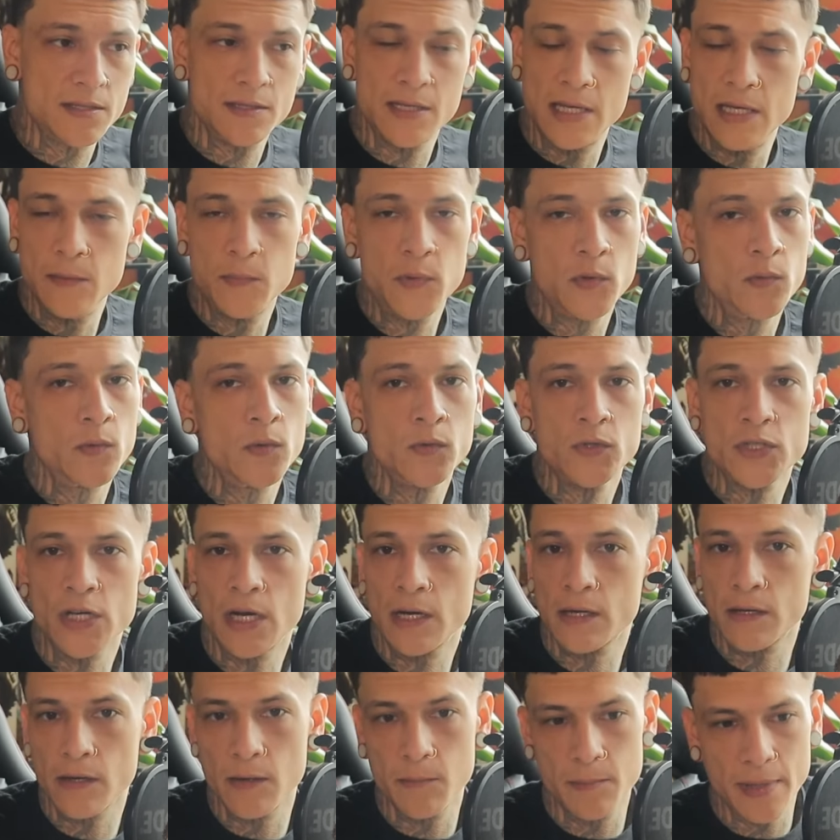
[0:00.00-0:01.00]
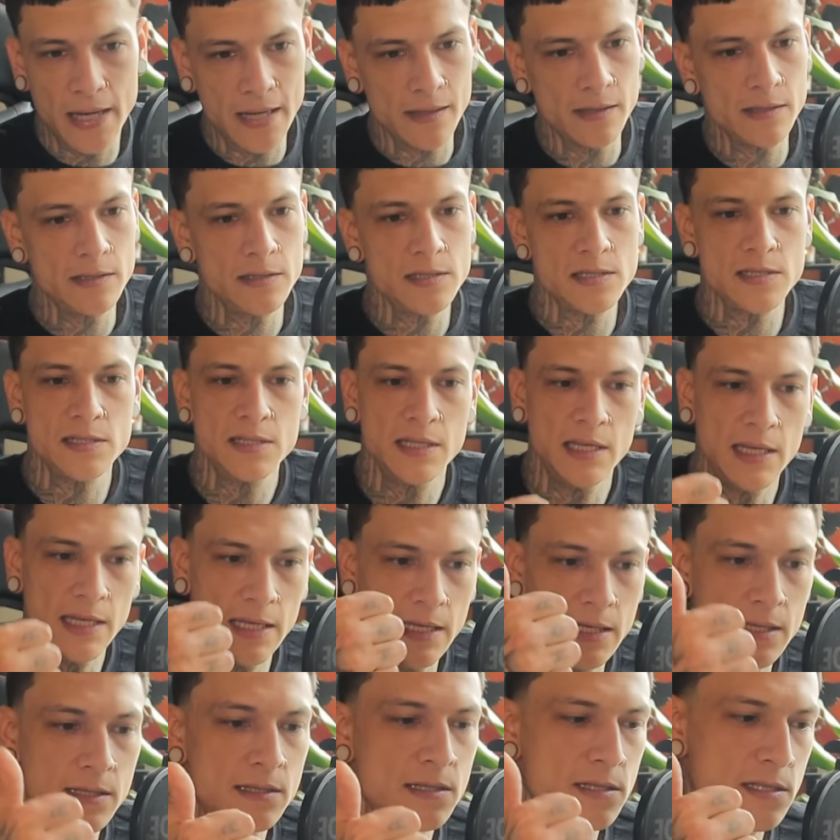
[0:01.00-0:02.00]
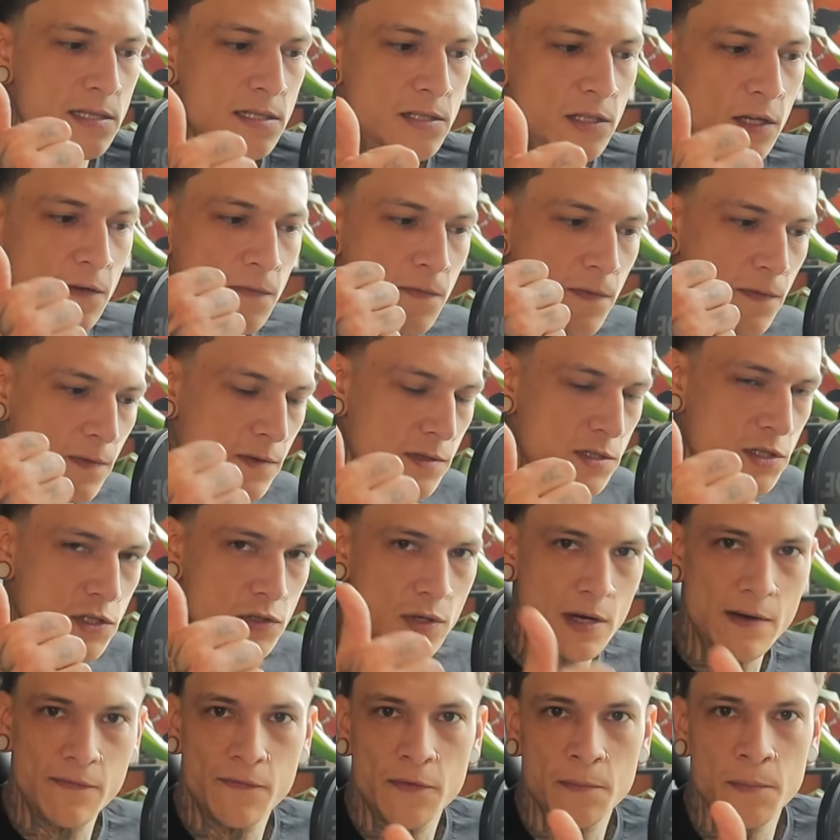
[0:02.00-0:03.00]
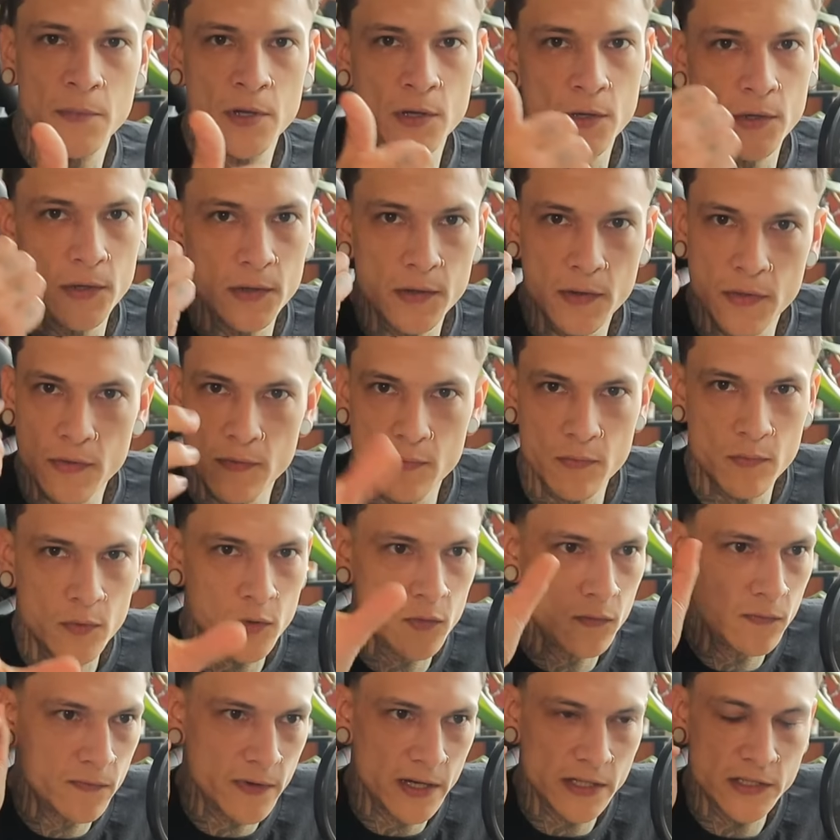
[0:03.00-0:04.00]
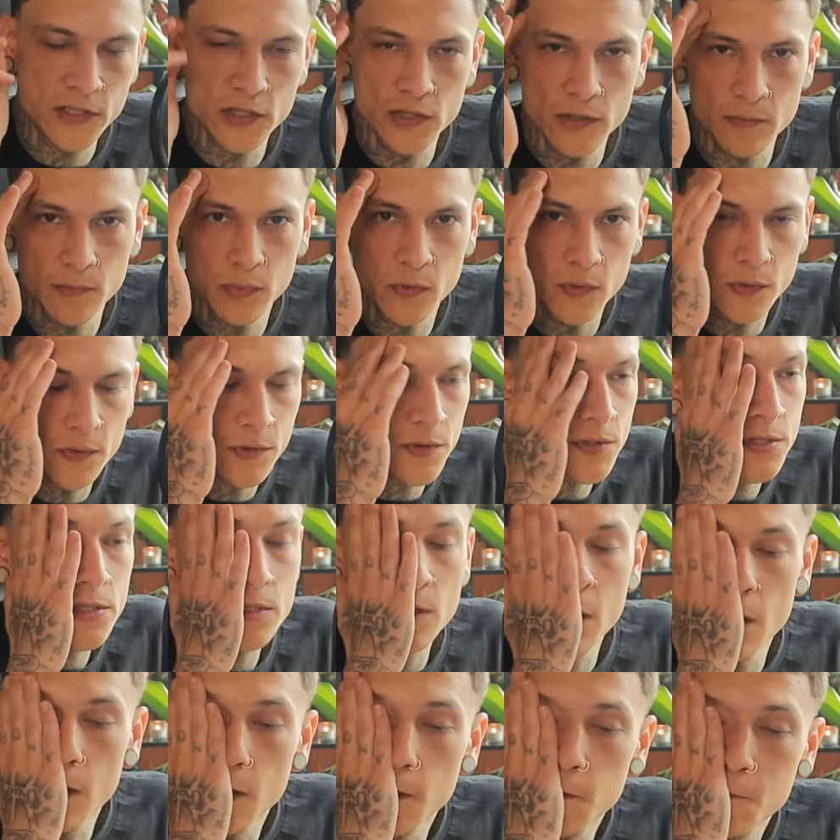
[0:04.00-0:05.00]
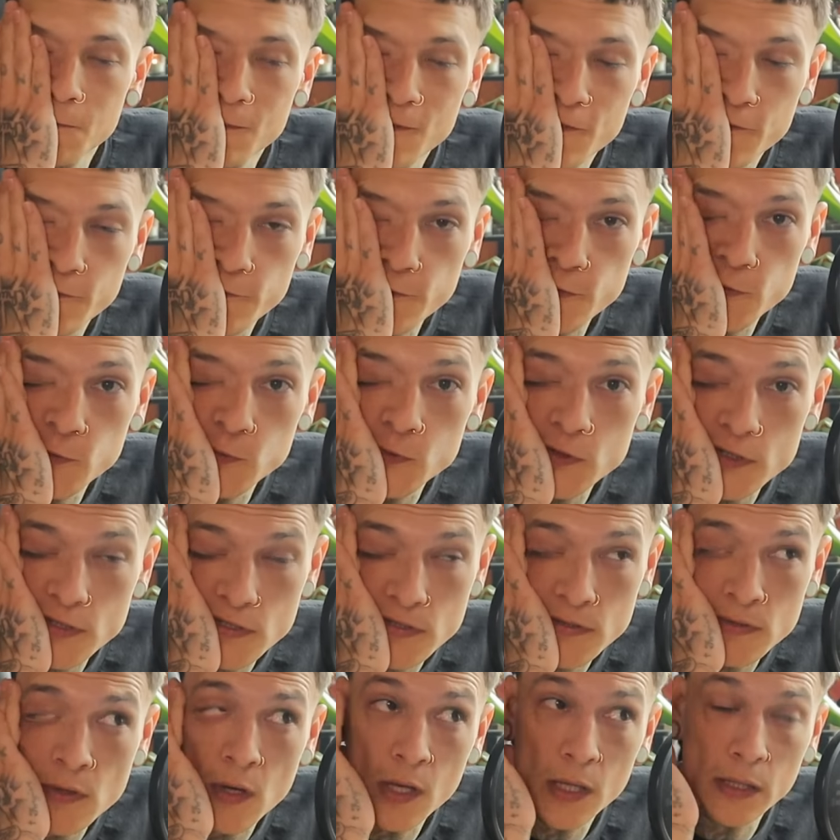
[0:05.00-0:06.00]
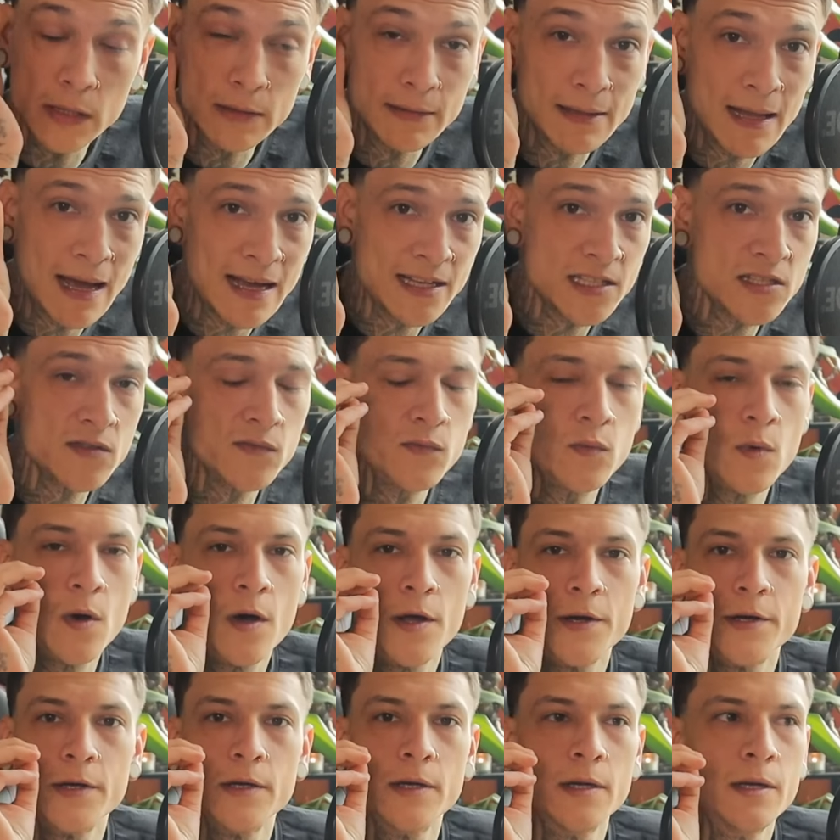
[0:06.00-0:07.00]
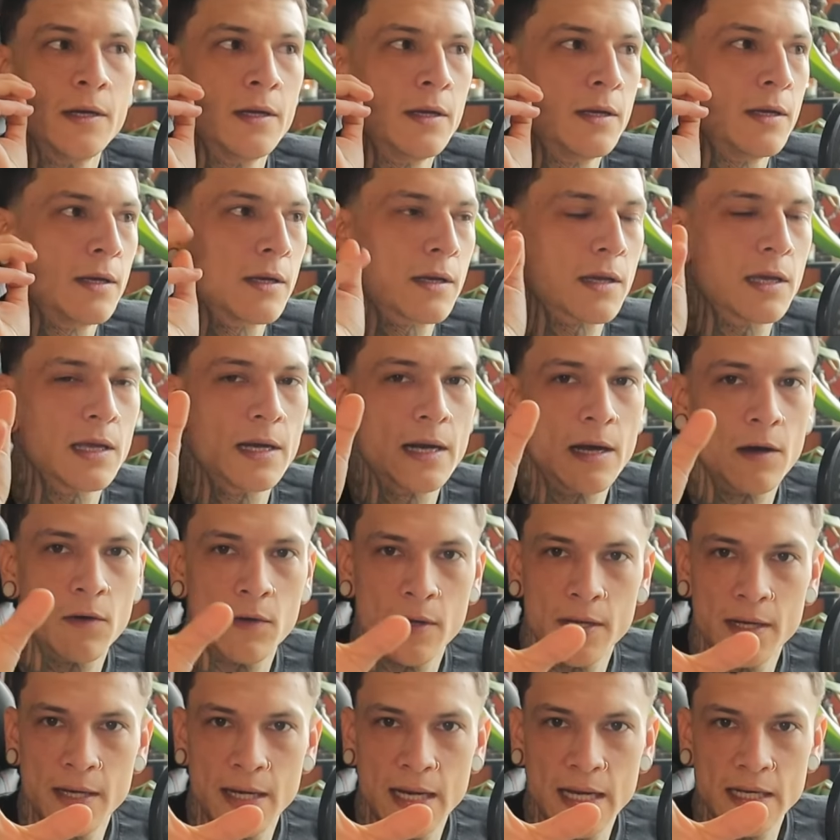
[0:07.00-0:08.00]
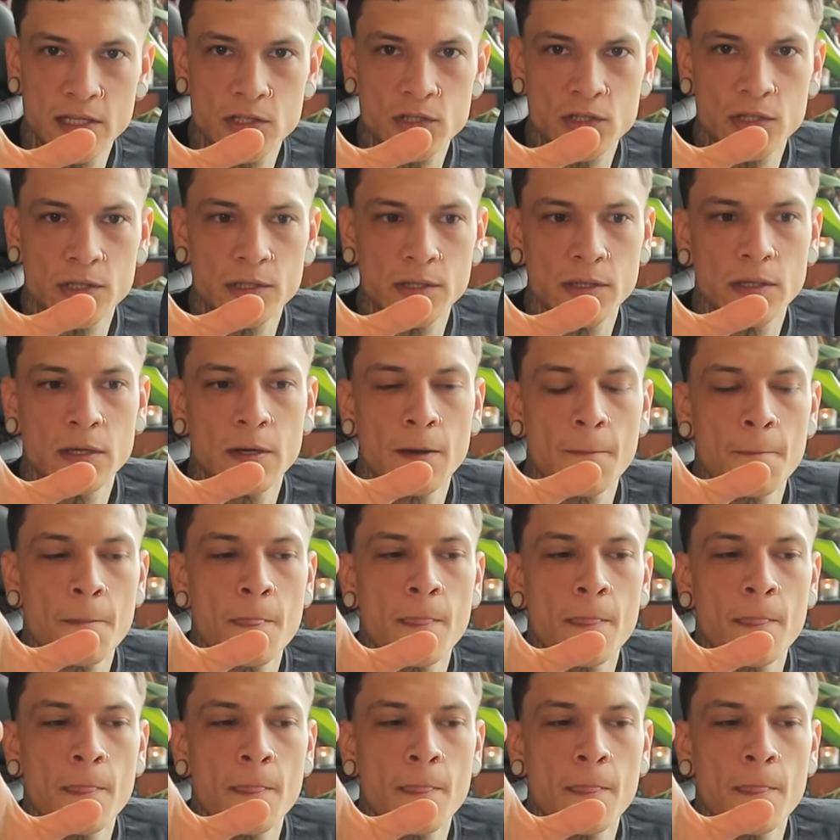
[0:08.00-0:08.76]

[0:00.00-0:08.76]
Keep your root chakra balanced. Eat stuff straight from the earth, root vegetables, fruits, lots of water. Get out in nature.